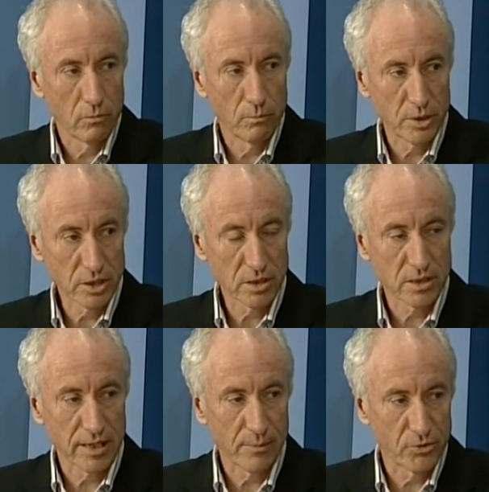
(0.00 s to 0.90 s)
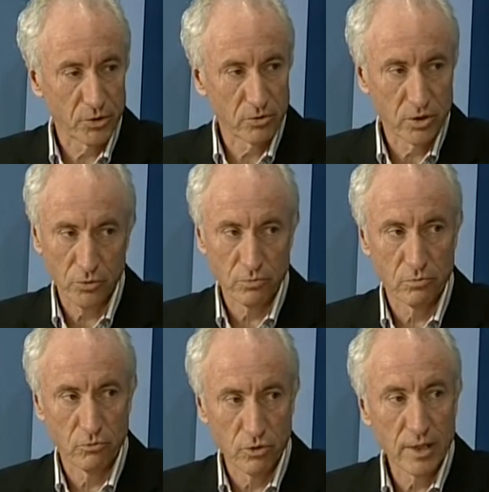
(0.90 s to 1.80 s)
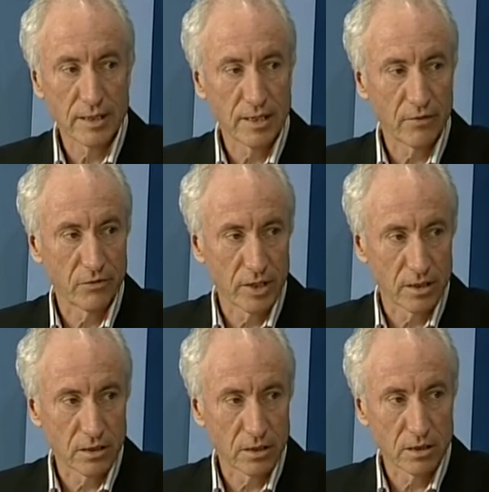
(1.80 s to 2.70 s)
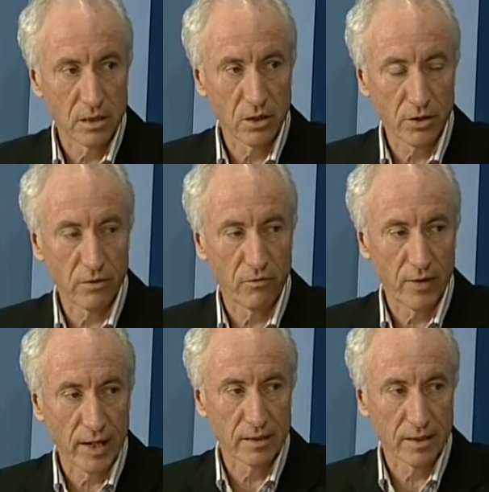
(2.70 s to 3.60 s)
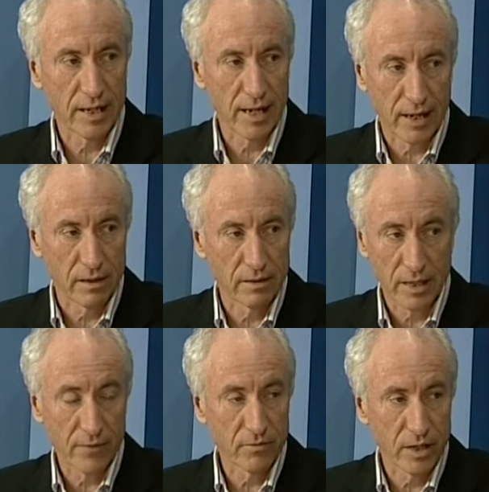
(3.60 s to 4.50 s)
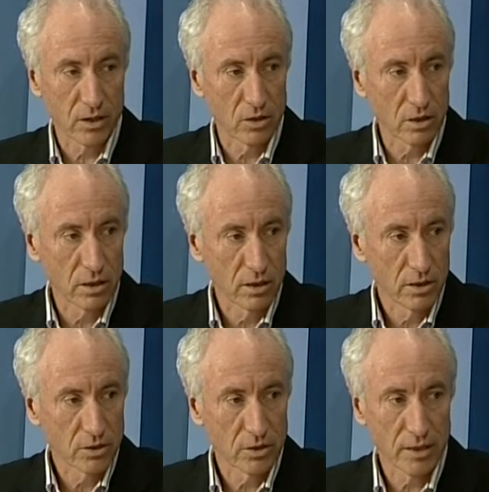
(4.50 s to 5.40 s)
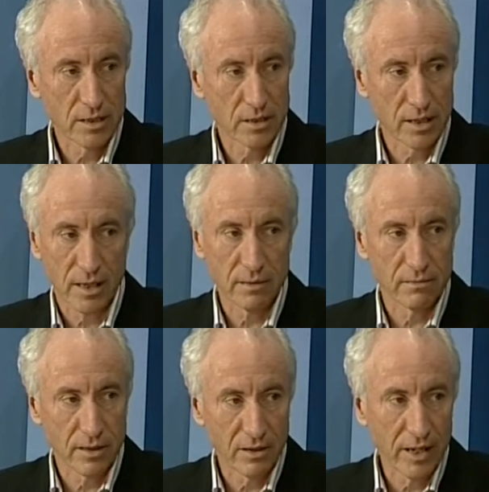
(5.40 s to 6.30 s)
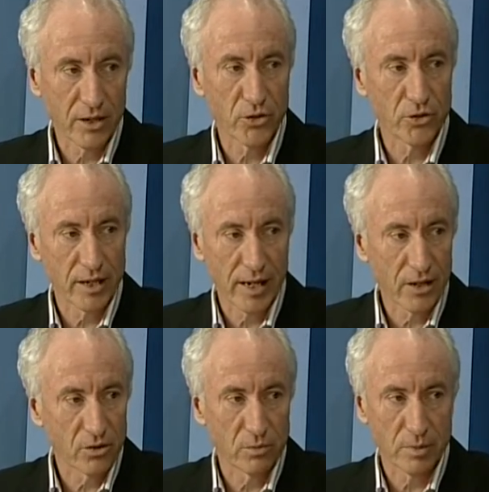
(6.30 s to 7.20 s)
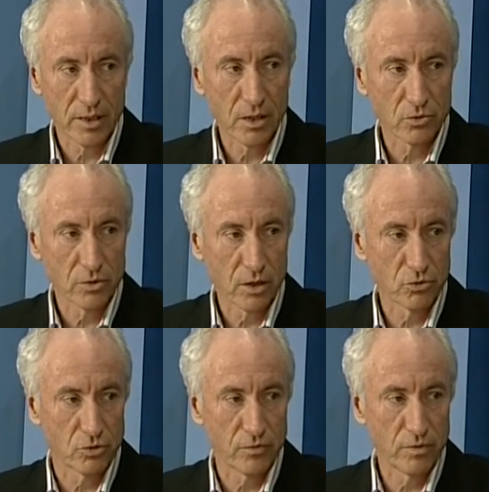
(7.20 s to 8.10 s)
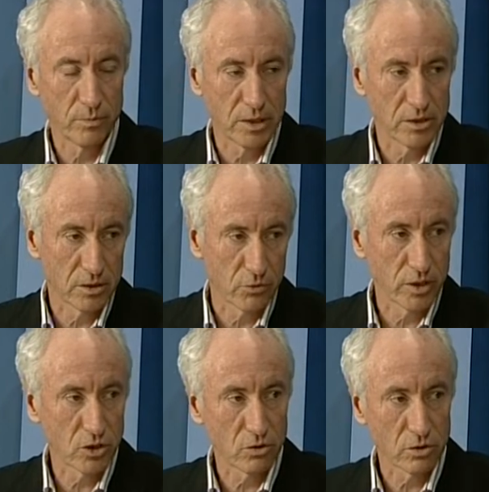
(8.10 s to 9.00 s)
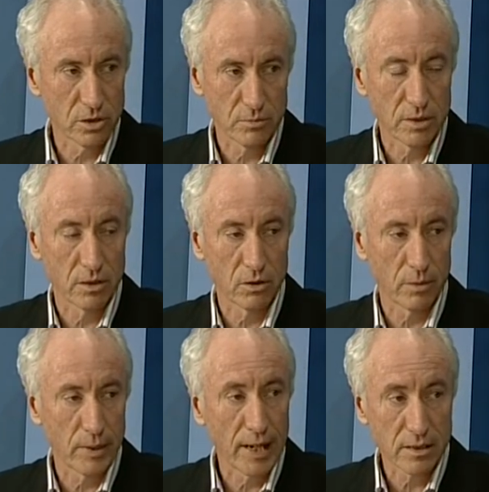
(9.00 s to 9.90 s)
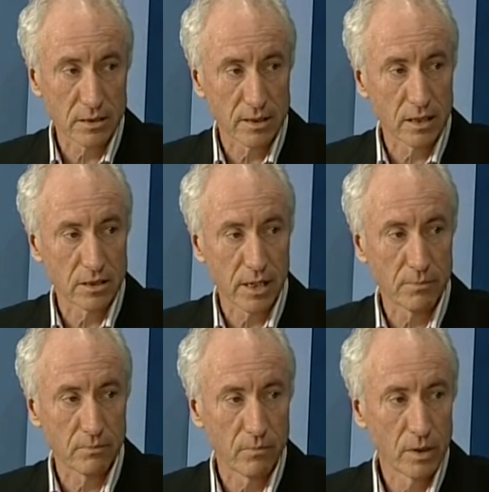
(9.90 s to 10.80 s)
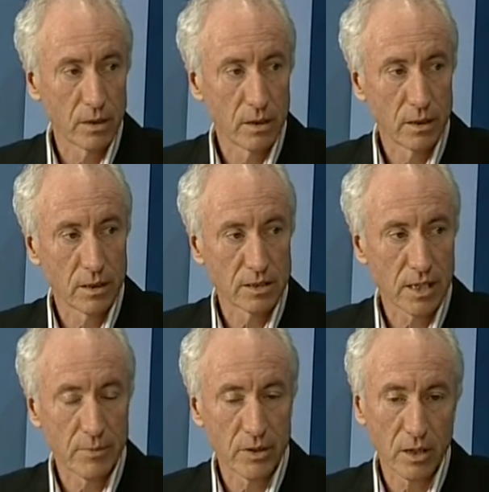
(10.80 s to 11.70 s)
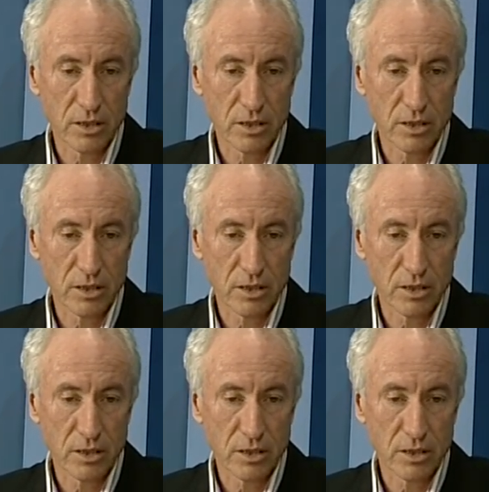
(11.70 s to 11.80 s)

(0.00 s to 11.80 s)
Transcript: Businesses come through 2 really tough years, so a lot of the fat that they had, they haven't now got. So they just can't, they'll hang on and hang on, but they'll drift. You mentioned the restaurants, there'll be a lot of bars in that same that same area.